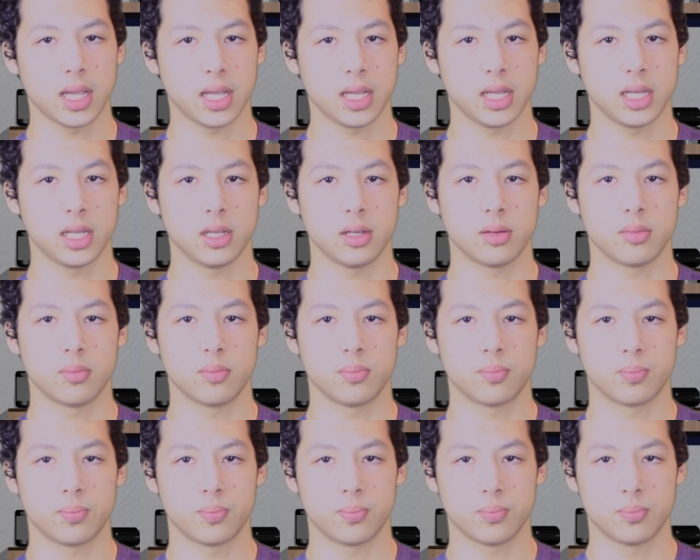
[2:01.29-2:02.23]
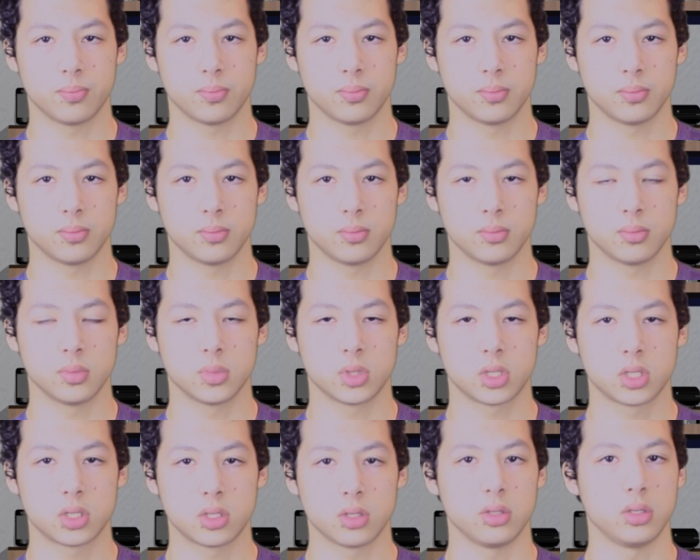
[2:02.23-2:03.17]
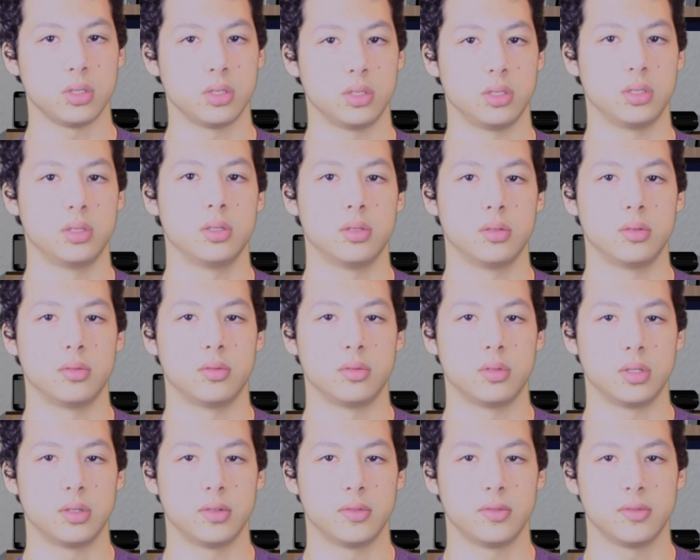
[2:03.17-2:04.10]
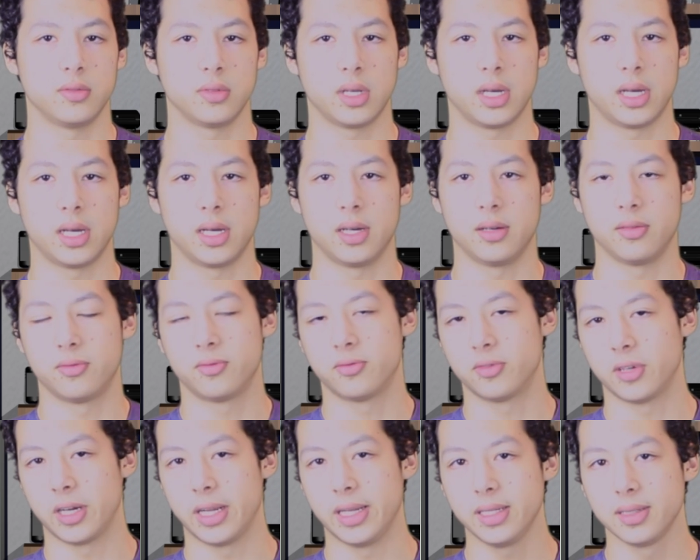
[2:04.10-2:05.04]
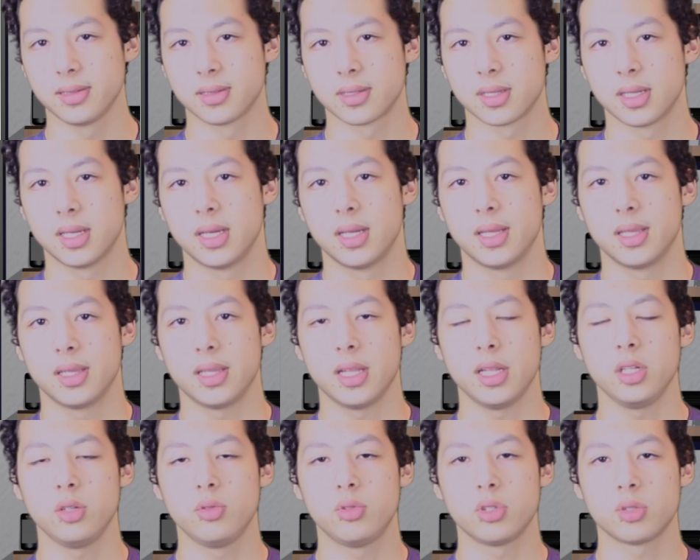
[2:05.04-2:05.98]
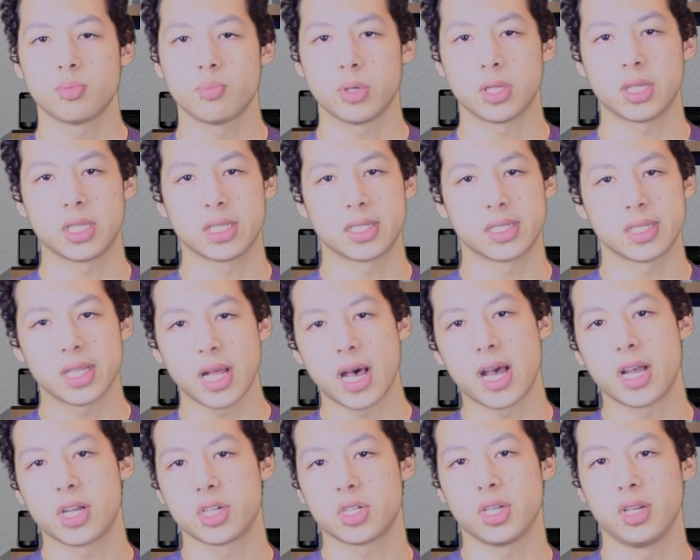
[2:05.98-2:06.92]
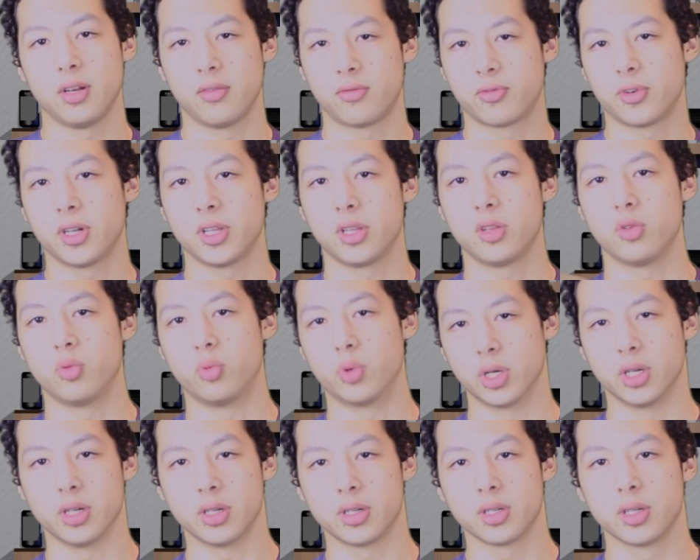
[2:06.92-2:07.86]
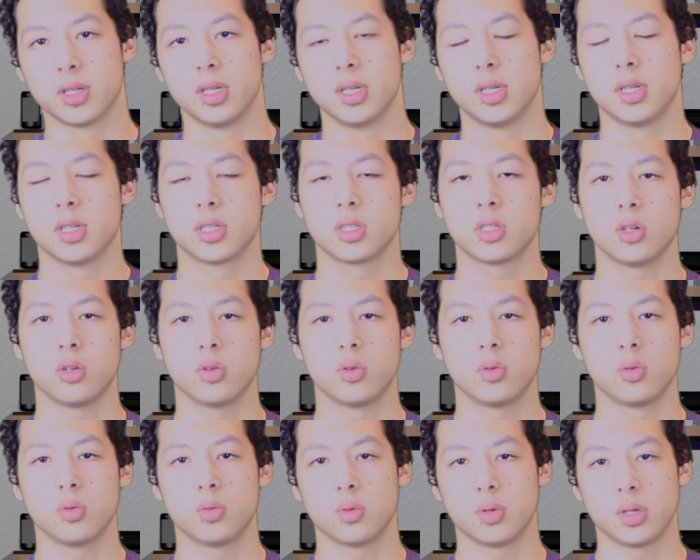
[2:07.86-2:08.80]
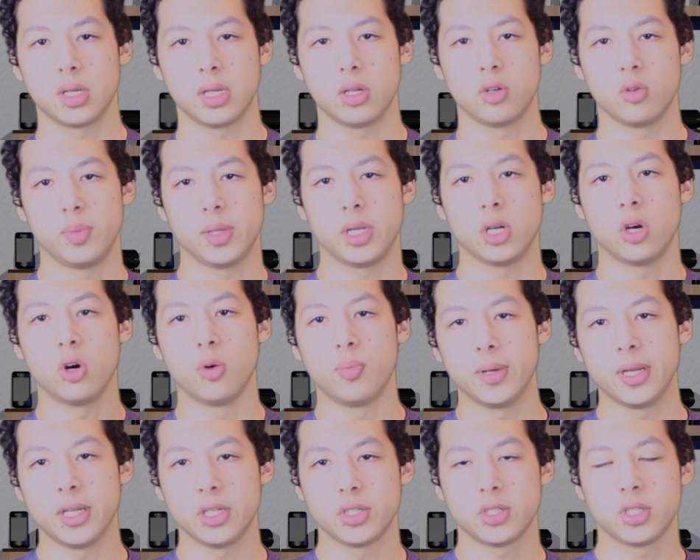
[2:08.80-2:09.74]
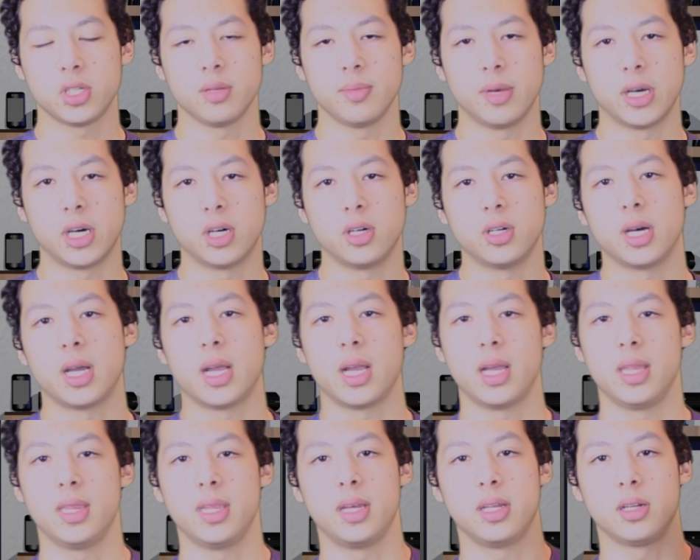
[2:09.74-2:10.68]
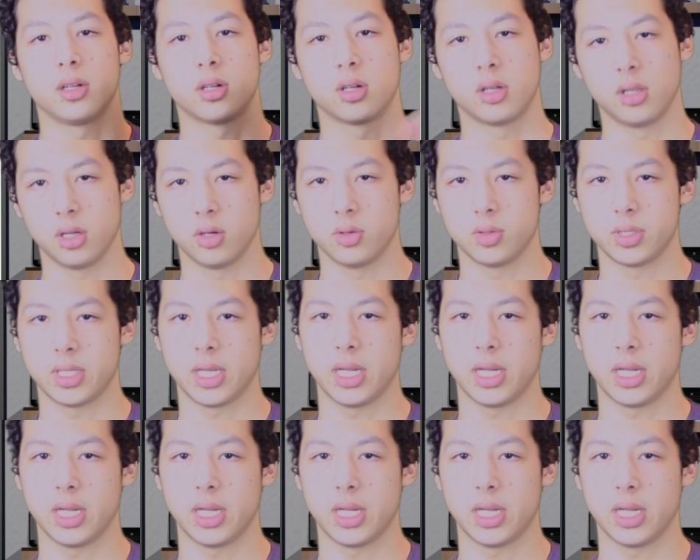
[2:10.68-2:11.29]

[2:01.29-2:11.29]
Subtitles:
a certain phrase, then you just put the slash in front of the word. So it would be open HTML and then close